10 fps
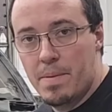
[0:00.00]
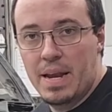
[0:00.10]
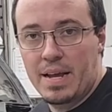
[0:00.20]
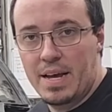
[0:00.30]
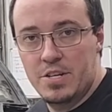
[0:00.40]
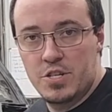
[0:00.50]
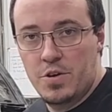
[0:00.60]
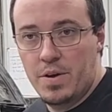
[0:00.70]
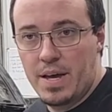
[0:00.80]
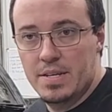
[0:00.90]
minute and kind of show
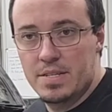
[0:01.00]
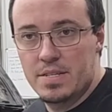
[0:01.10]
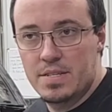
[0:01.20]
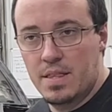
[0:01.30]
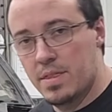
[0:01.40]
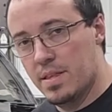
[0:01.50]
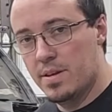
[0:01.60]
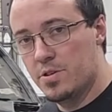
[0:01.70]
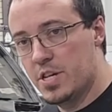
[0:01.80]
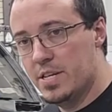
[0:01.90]
you guys some of the
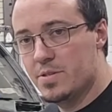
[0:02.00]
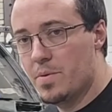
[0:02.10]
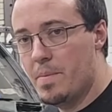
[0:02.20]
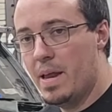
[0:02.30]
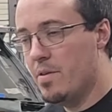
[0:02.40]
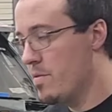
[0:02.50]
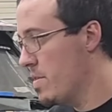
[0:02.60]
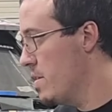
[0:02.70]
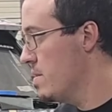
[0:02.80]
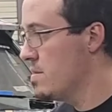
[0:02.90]
little changes we made over
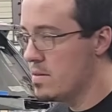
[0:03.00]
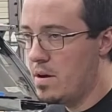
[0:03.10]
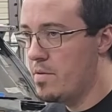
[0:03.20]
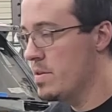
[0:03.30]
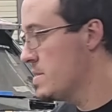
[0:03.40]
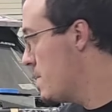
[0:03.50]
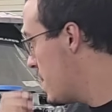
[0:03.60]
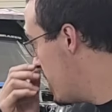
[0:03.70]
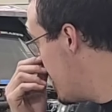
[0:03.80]
the summer.